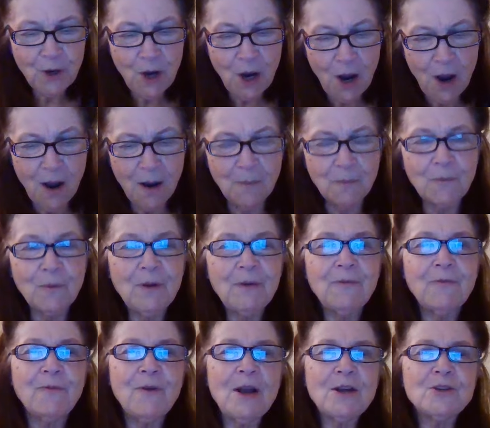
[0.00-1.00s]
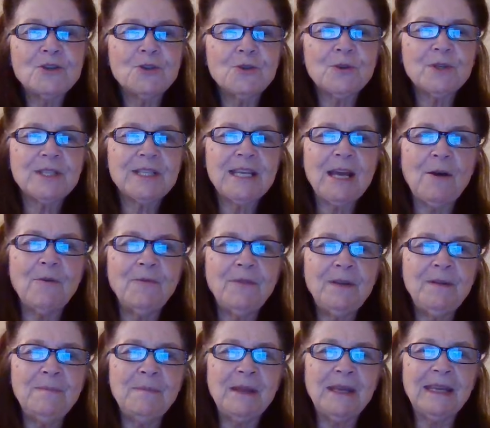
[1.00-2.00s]
come, refresh yourself
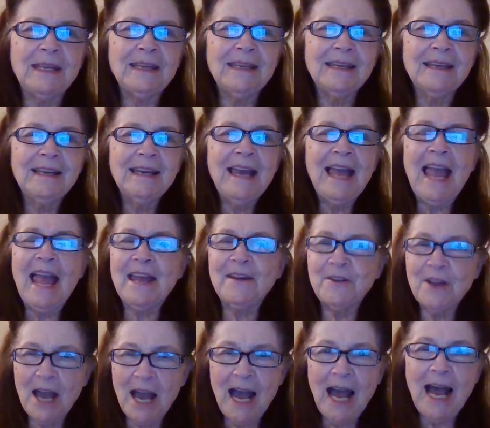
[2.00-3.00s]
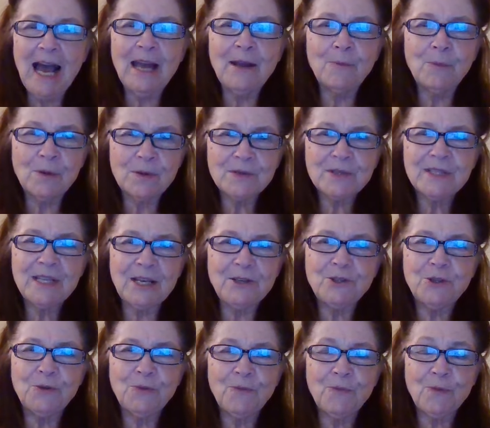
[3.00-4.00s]
in me, and I will
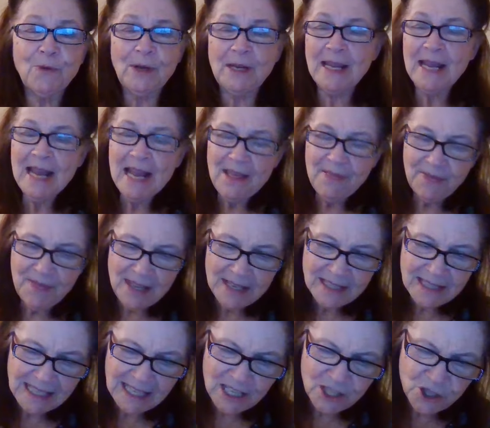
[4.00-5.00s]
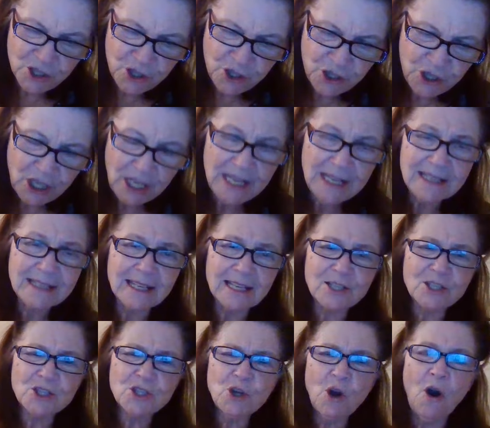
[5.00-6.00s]
set you free. This is
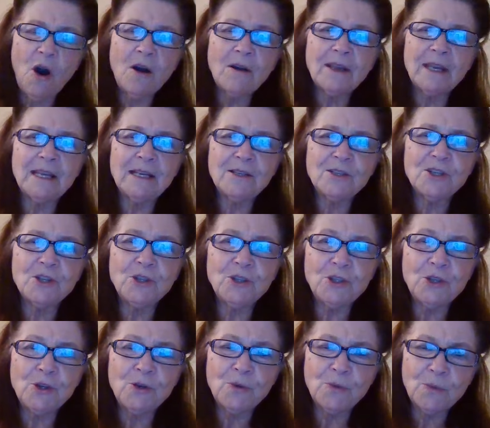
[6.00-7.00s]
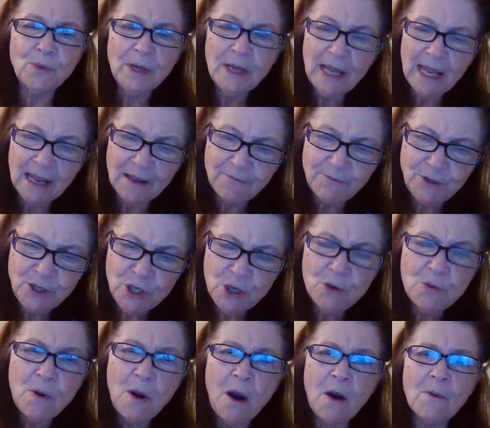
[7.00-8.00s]
Jesus talking to you. If
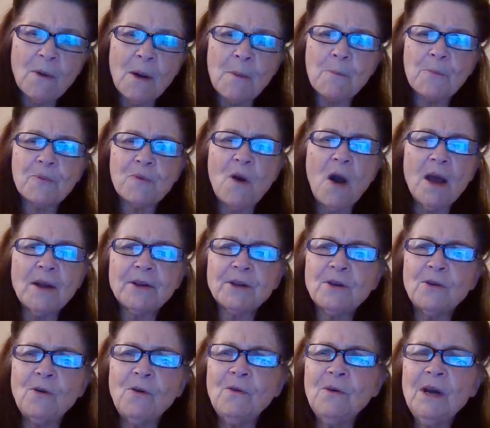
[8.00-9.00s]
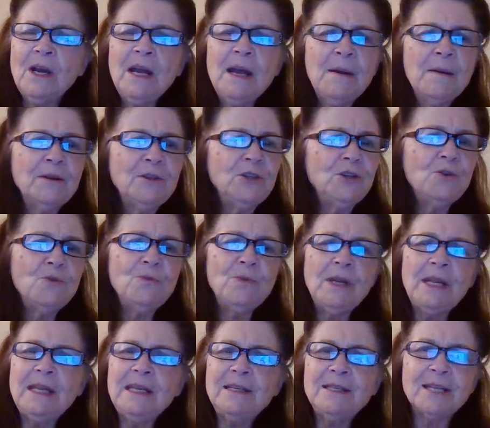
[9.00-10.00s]
you are a prodigal, you
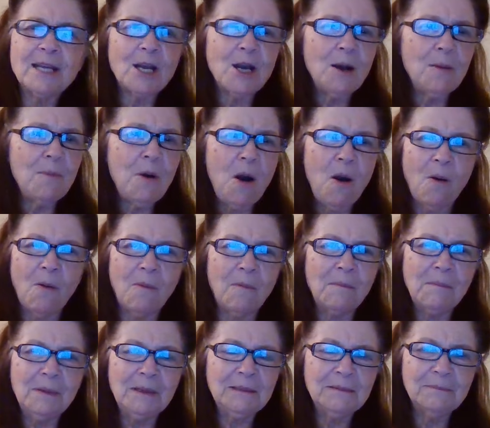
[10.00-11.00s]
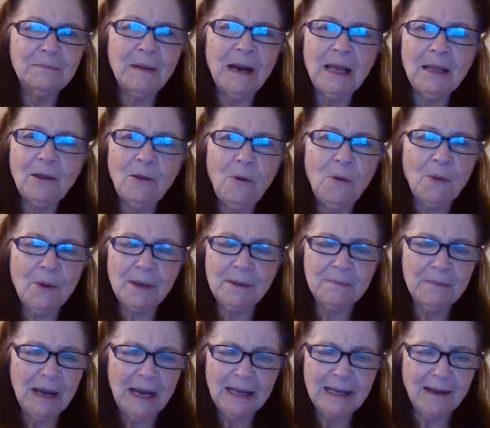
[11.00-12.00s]
need to come home, my Lord
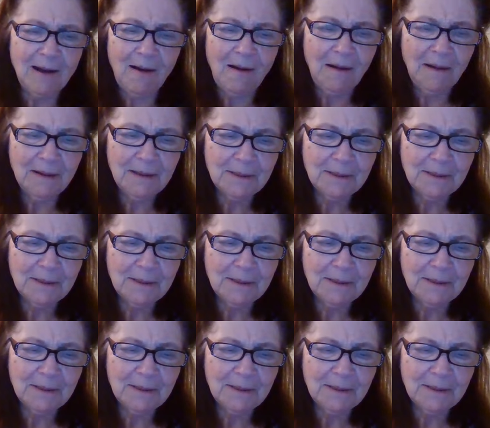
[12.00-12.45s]
and my God.